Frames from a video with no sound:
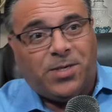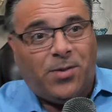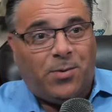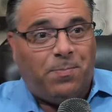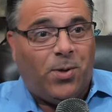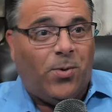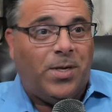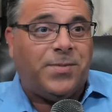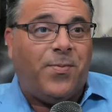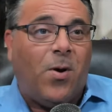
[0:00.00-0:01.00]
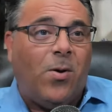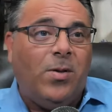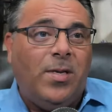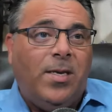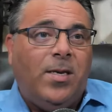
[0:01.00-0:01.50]
and other employees
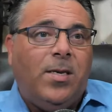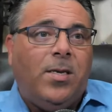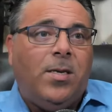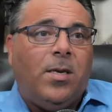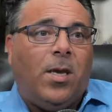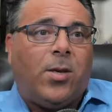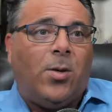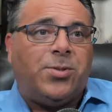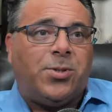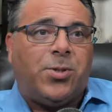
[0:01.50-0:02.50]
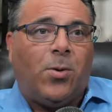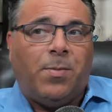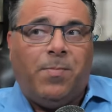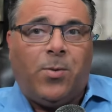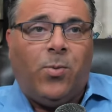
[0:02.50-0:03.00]
fall, it goes to show
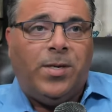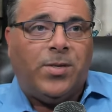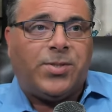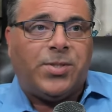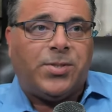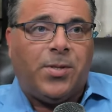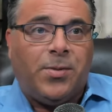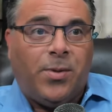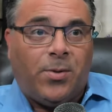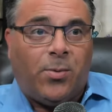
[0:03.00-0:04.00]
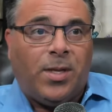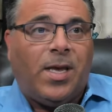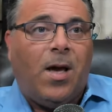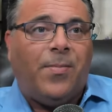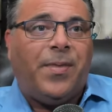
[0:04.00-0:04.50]
the big weaknesses that, that are
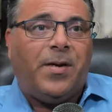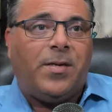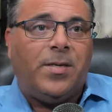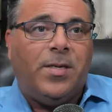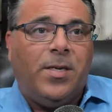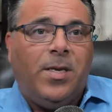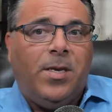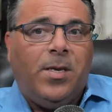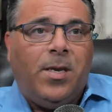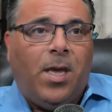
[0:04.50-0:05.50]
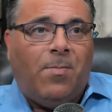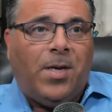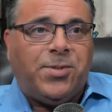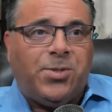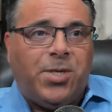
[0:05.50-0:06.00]
really out there. Am
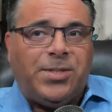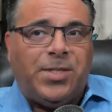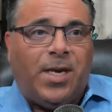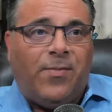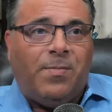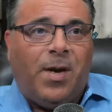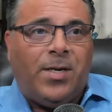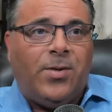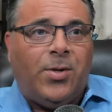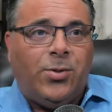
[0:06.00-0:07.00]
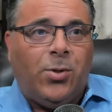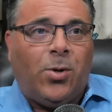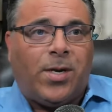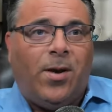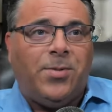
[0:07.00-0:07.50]
I suggesting everybody in the New
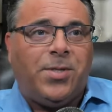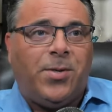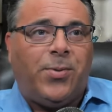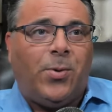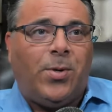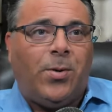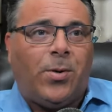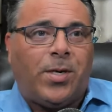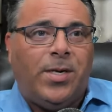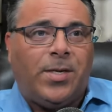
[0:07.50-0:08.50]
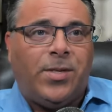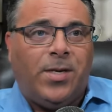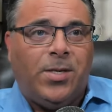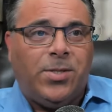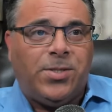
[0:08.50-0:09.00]
York Housing Authority or connected
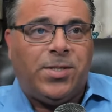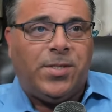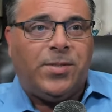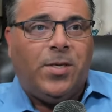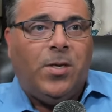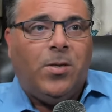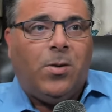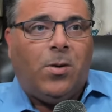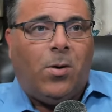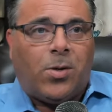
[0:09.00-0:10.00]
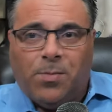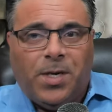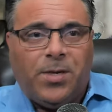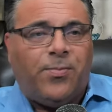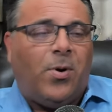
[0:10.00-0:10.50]
agencies are
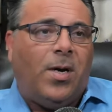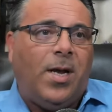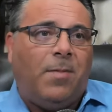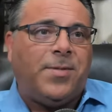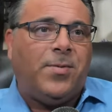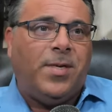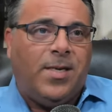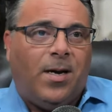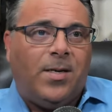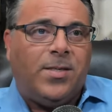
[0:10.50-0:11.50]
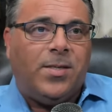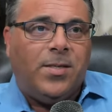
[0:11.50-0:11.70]
committing fraud? Absolutely not.